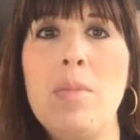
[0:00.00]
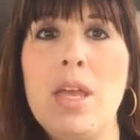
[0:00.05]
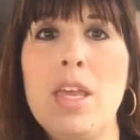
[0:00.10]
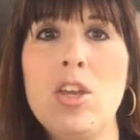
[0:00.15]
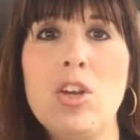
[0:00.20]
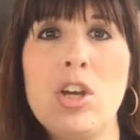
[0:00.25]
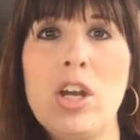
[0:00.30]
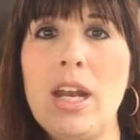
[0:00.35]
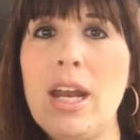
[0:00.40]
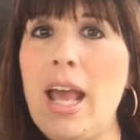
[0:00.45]

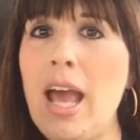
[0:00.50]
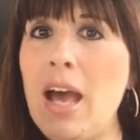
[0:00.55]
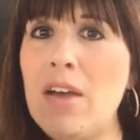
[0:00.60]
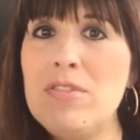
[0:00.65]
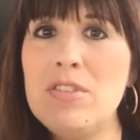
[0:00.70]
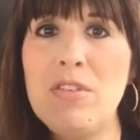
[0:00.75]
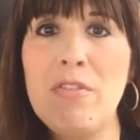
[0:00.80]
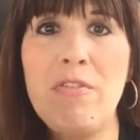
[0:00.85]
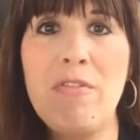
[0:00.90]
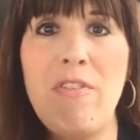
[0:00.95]
you're going to
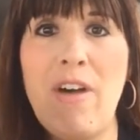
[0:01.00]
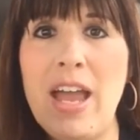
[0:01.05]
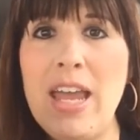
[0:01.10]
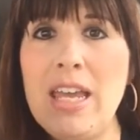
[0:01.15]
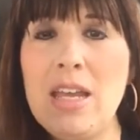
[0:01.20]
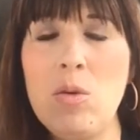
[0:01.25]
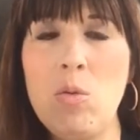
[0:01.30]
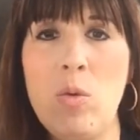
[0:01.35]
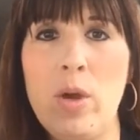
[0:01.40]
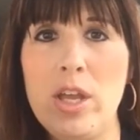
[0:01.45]
have to
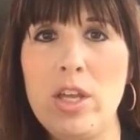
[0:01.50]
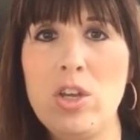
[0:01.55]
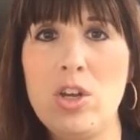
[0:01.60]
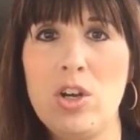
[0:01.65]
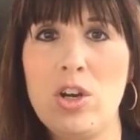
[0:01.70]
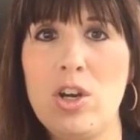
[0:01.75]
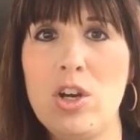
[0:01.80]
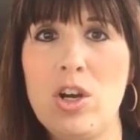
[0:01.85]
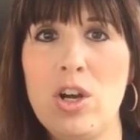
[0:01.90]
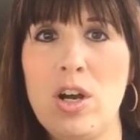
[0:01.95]
fight what
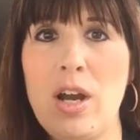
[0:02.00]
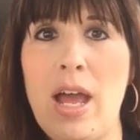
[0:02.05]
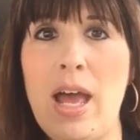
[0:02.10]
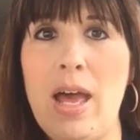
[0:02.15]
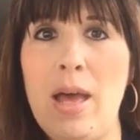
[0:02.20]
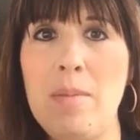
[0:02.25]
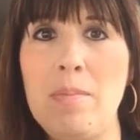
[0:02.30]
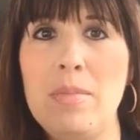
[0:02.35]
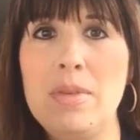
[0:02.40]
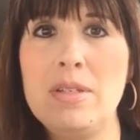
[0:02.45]
your
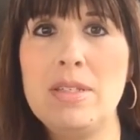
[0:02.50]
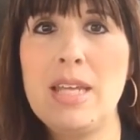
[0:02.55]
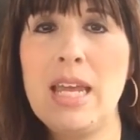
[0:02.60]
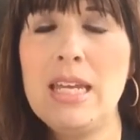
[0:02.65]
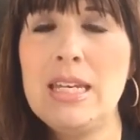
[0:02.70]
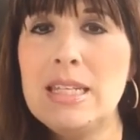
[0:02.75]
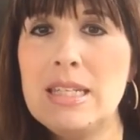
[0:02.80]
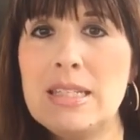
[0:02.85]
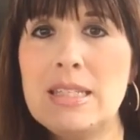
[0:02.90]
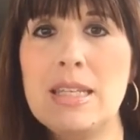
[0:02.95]

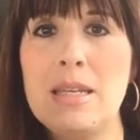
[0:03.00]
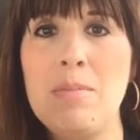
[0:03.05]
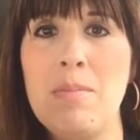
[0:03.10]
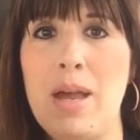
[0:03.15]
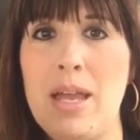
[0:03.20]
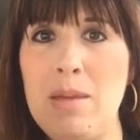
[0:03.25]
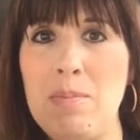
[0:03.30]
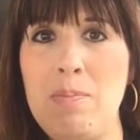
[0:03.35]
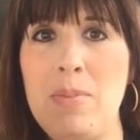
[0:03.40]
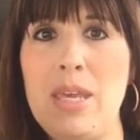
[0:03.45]
tendency
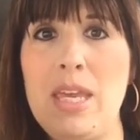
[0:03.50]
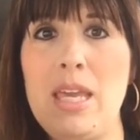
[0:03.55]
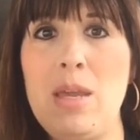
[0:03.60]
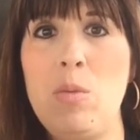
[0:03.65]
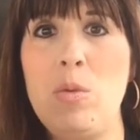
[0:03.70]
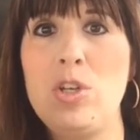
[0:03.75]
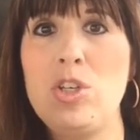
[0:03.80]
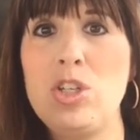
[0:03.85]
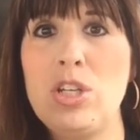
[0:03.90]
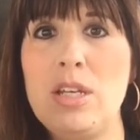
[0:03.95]
might be,
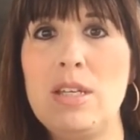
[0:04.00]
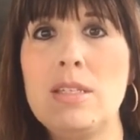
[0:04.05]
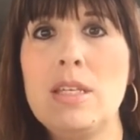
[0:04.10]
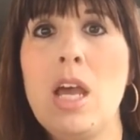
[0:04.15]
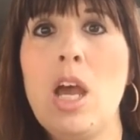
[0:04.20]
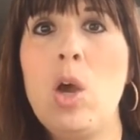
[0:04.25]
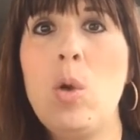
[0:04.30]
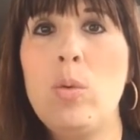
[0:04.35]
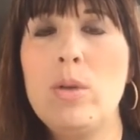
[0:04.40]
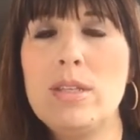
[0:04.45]
which is
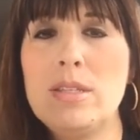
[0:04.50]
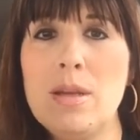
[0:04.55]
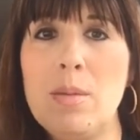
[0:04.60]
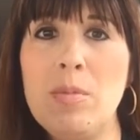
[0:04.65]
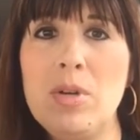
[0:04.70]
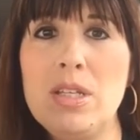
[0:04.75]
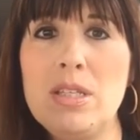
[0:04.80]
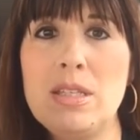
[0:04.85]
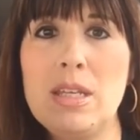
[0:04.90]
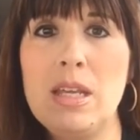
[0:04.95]
when
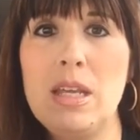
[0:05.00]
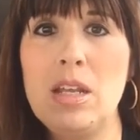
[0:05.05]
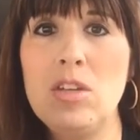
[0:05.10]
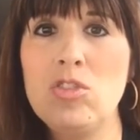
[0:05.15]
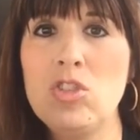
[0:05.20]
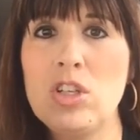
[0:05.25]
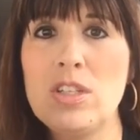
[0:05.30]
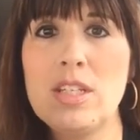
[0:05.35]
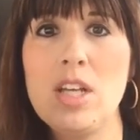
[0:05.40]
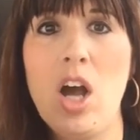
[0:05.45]
someone's
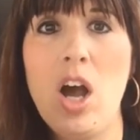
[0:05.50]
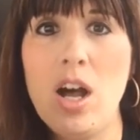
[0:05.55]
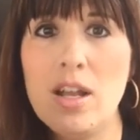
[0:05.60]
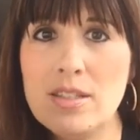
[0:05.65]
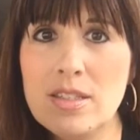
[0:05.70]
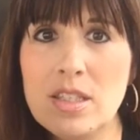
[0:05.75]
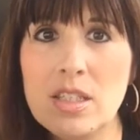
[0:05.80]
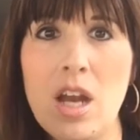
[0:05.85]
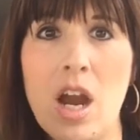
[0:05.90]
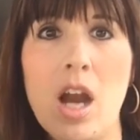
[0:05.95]
just
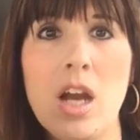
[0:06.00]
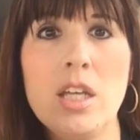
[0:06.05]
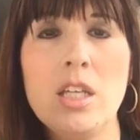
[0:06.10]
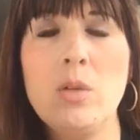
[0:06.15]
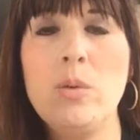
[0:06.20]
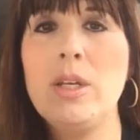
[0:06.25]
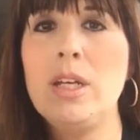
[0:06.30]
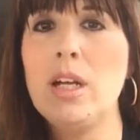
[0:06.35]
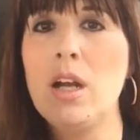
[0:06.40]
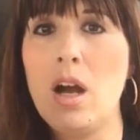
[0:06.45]
constantly
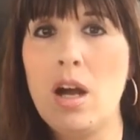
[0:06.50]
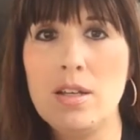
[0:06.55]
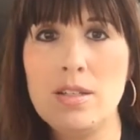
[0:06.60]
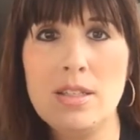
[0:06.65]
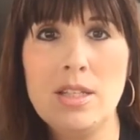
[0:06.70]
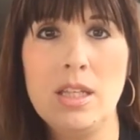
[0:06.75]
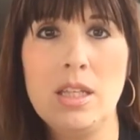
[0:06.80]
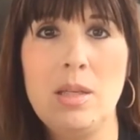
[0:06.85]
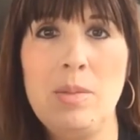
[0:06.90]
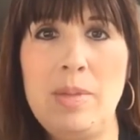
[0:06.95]
arguing and
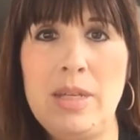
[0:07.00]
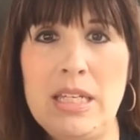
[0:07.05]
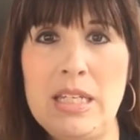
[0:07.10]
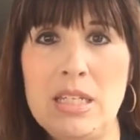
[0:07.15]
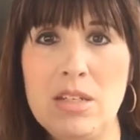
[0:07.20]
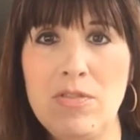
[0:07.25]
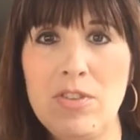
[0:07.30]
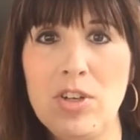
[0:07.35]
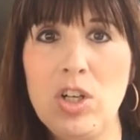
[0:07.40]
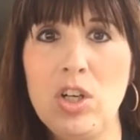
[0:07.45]
constantly being
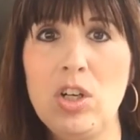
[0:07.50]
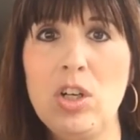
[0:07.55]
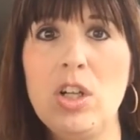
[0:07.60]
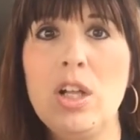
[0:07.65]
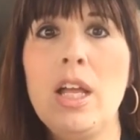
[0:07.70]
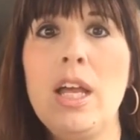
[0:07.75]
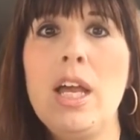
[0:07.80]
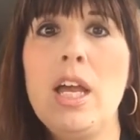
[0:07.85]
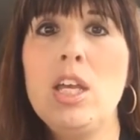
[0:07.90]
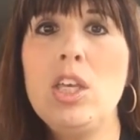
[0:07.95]
difficult,